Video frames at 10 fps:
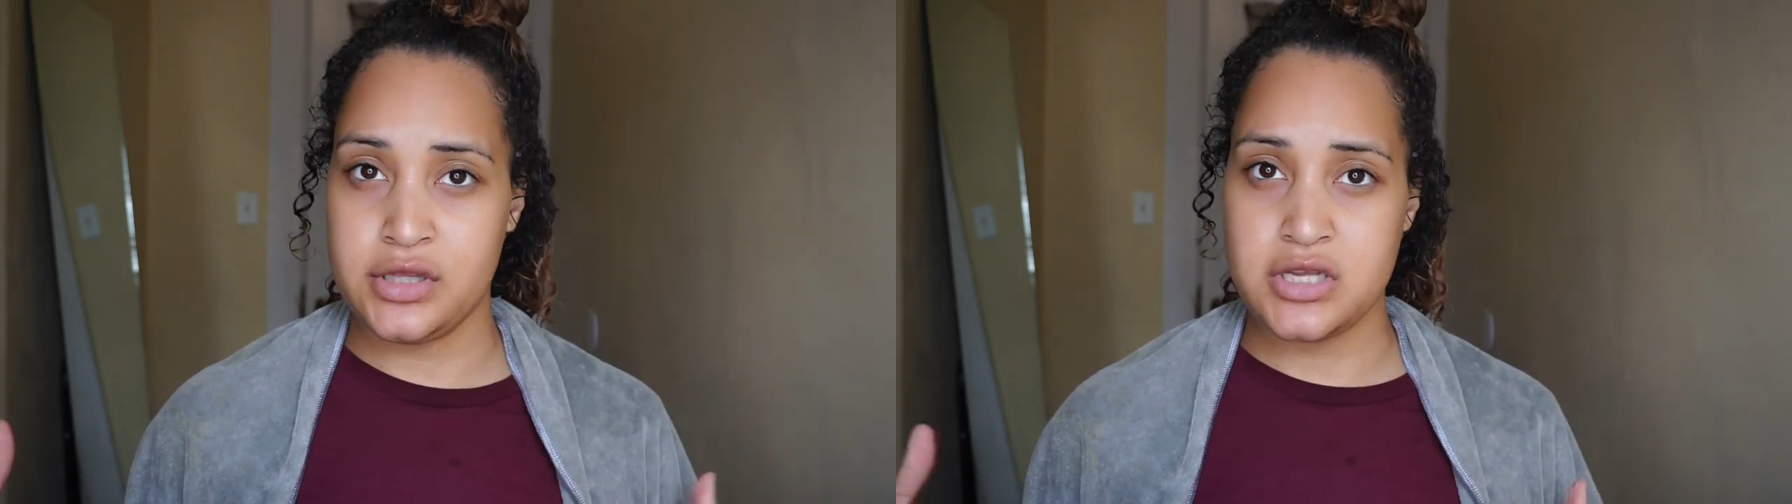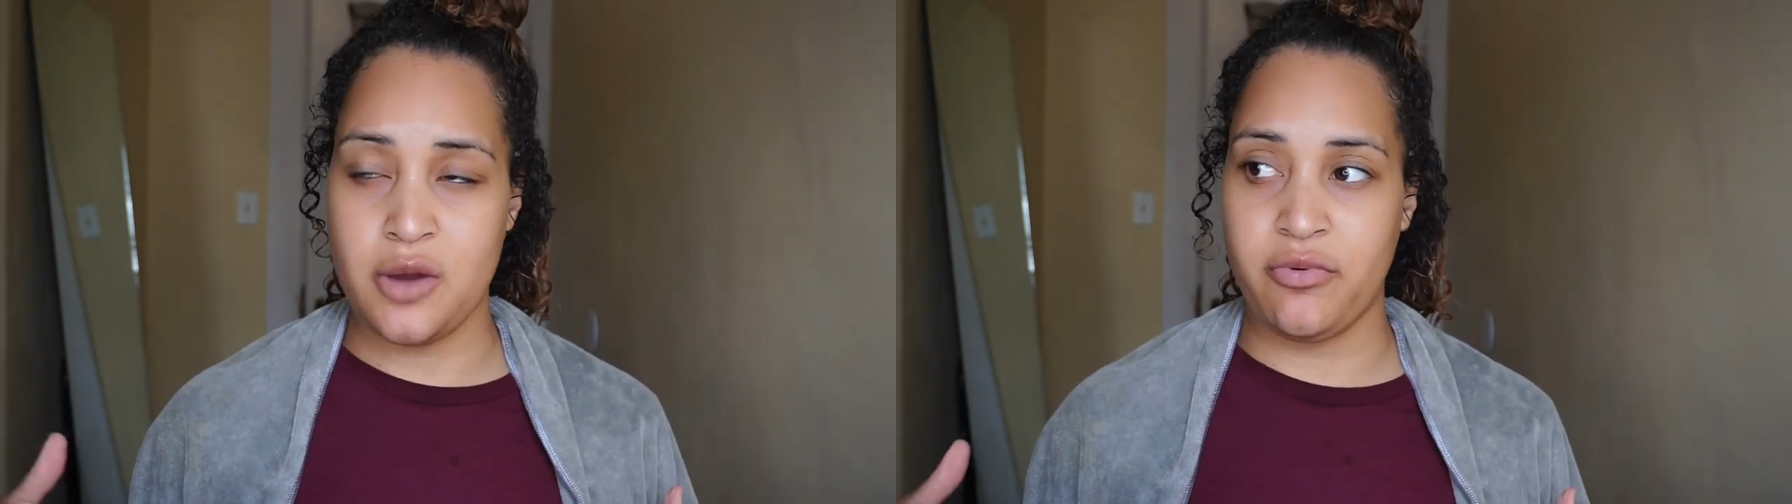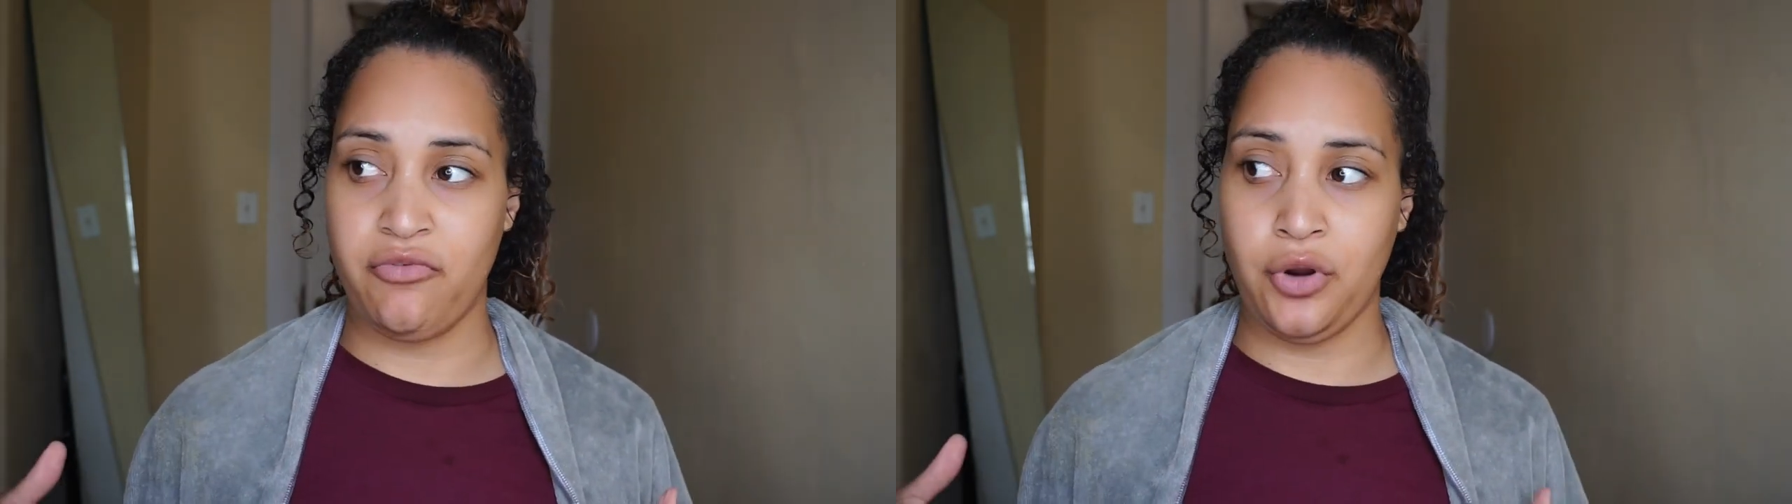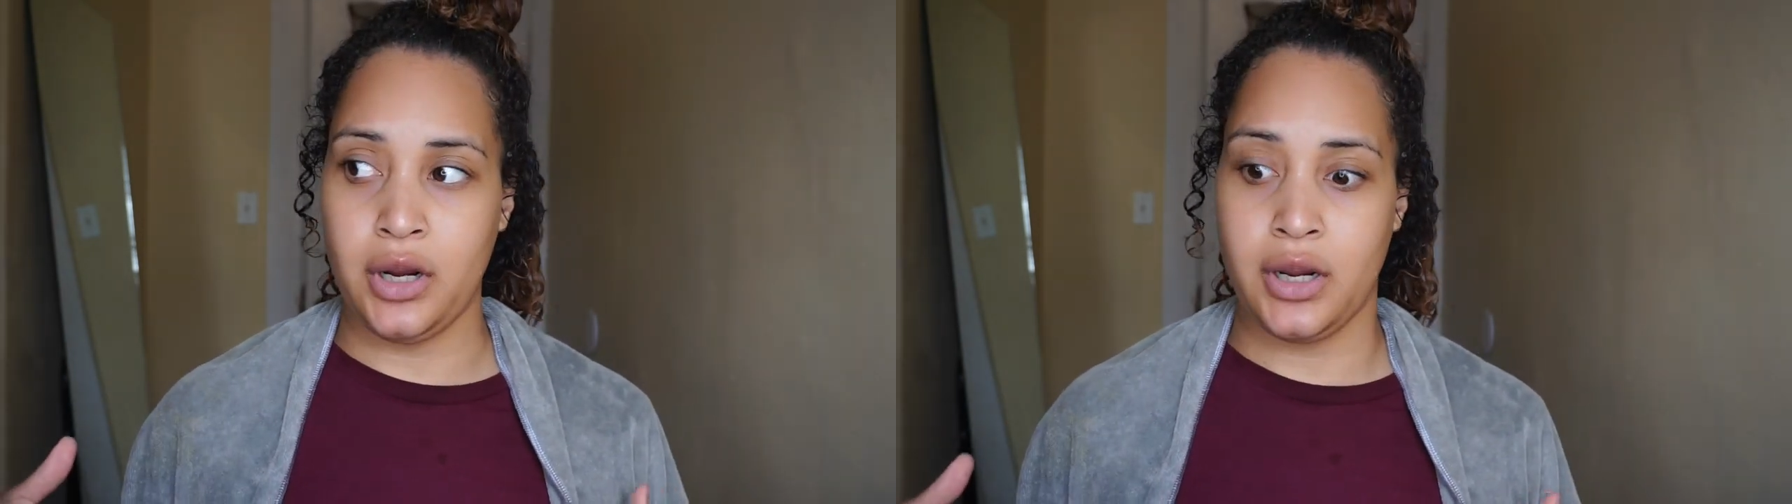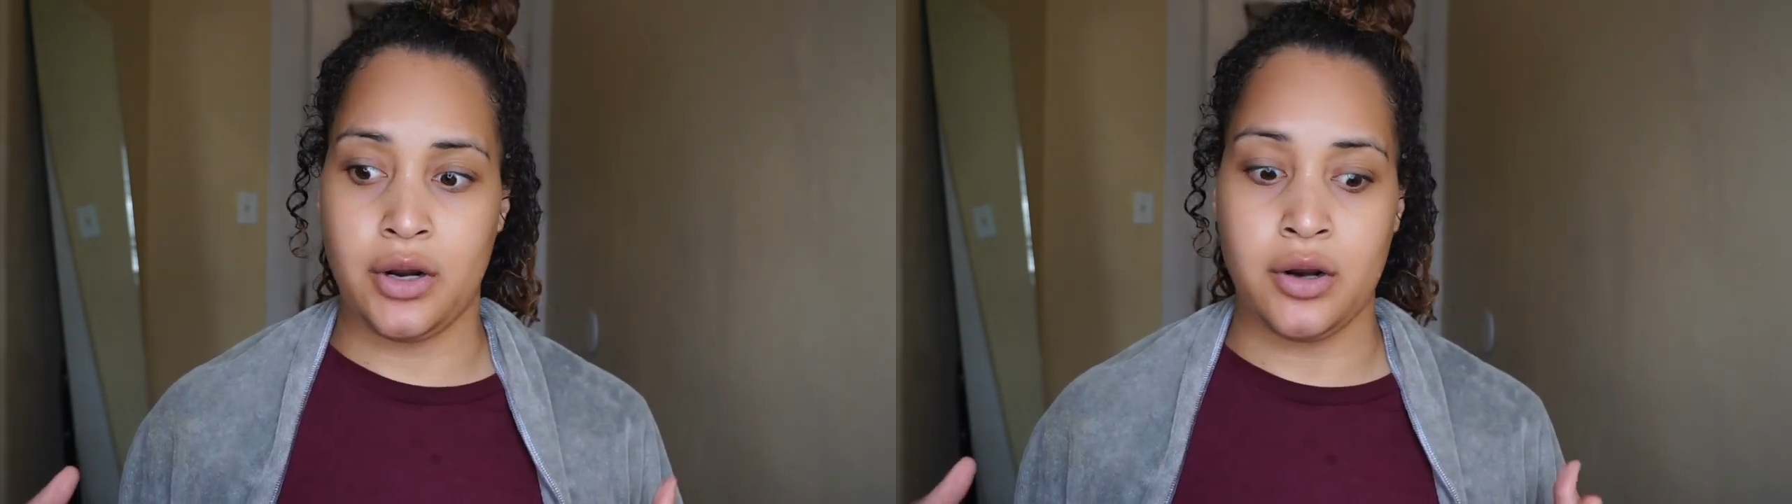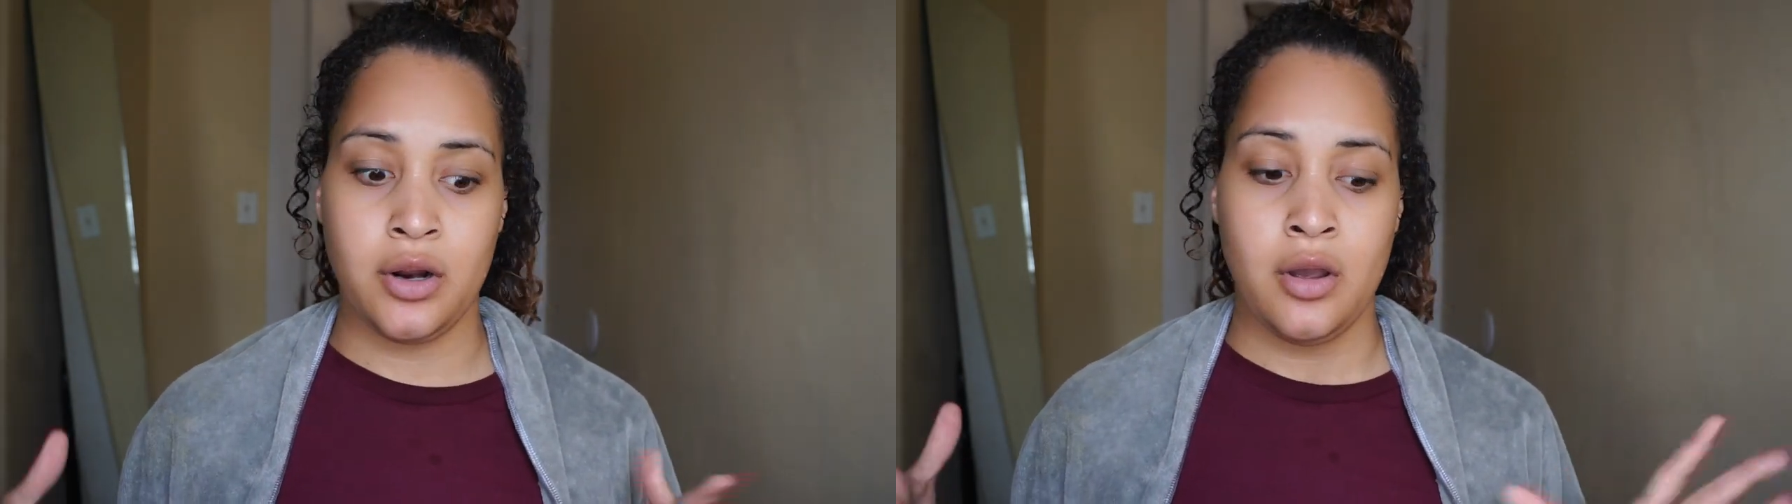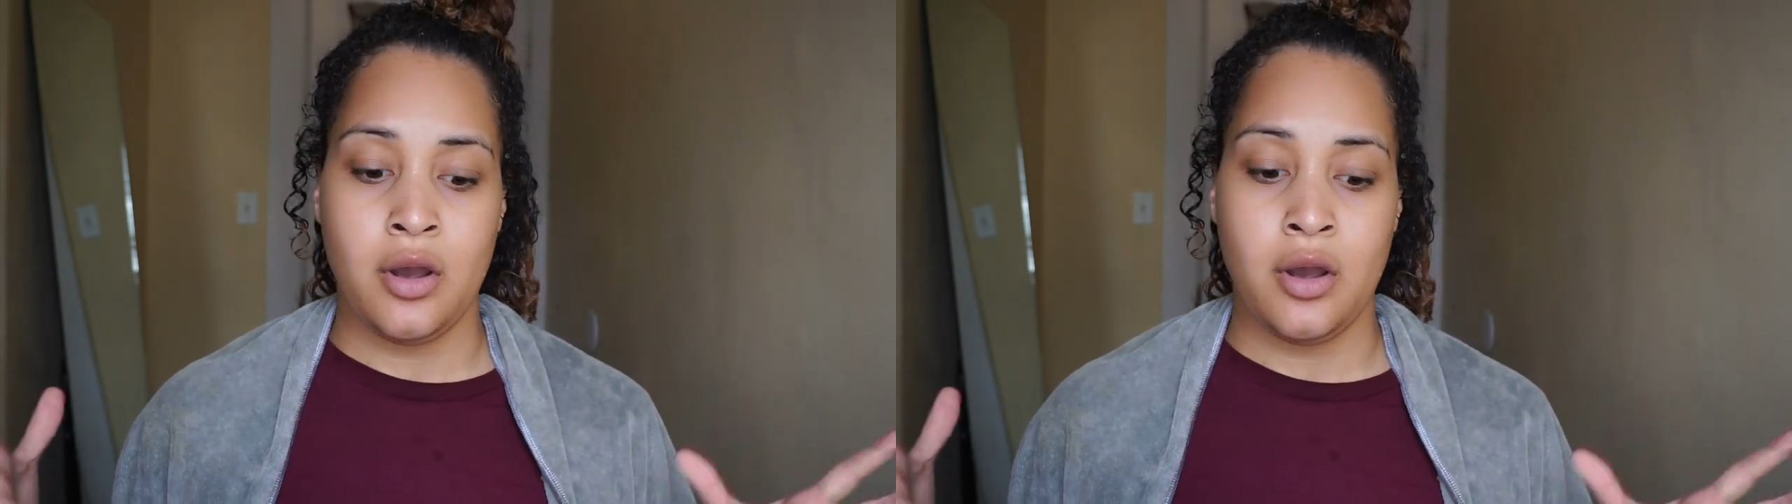the top of your hair.